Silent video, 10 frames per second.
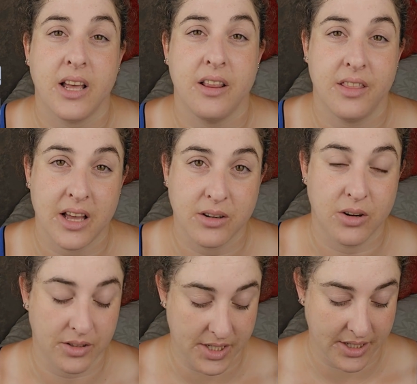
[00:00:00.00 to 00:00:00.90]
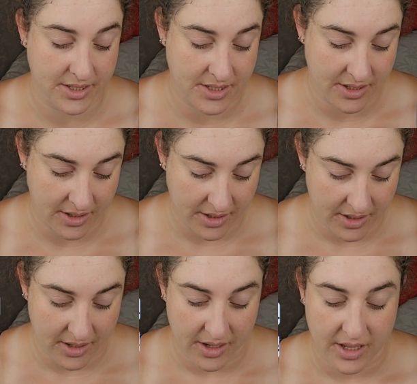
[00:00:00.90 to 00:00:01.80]
in that context.
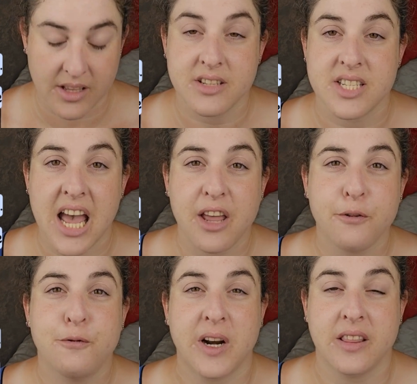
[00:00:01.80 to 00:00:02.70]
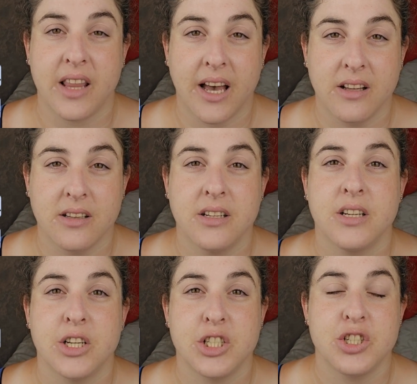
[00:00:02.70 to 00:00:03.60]
Sy vertel
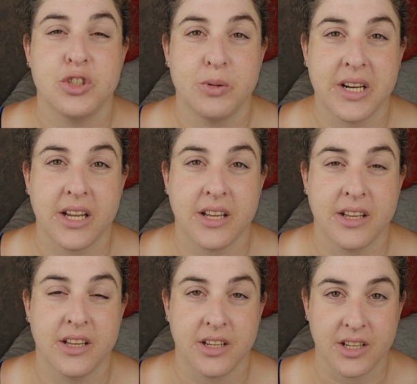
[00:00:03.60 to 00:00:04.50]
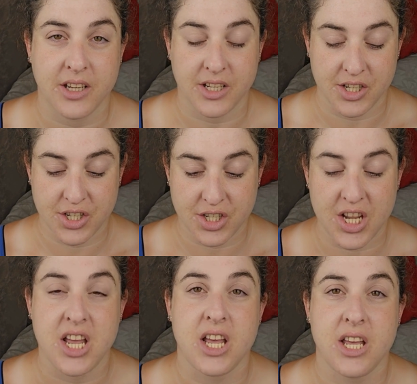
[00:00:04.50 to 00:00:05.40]
'n storie.
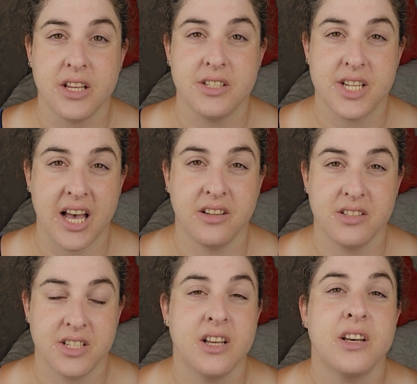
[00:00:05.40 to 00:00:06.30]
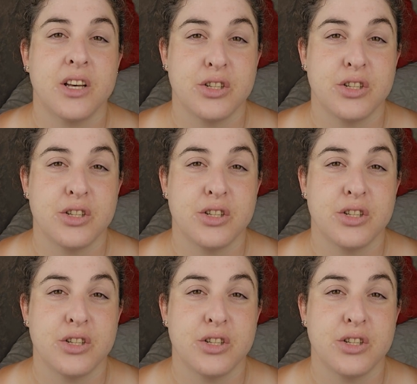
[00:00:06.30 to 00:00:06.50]
She tells a